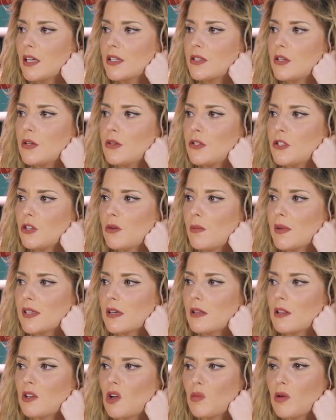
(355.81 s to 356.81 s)
because YouTube
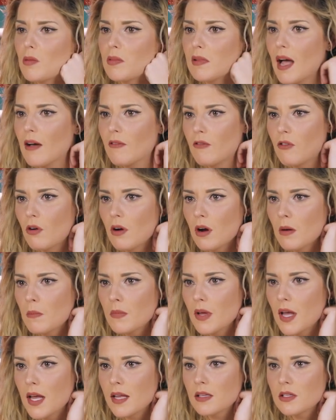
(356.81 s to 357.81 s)
is a global
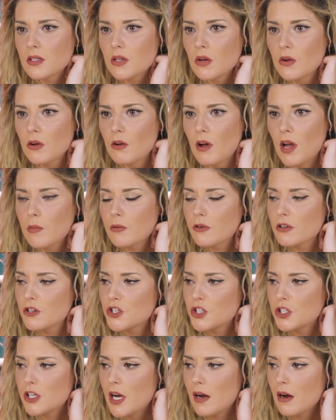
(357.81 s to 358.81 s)
platform, and so you're able to
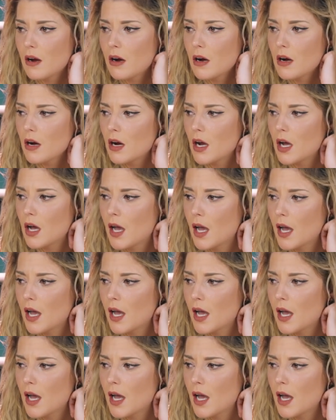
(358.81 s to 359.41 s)
share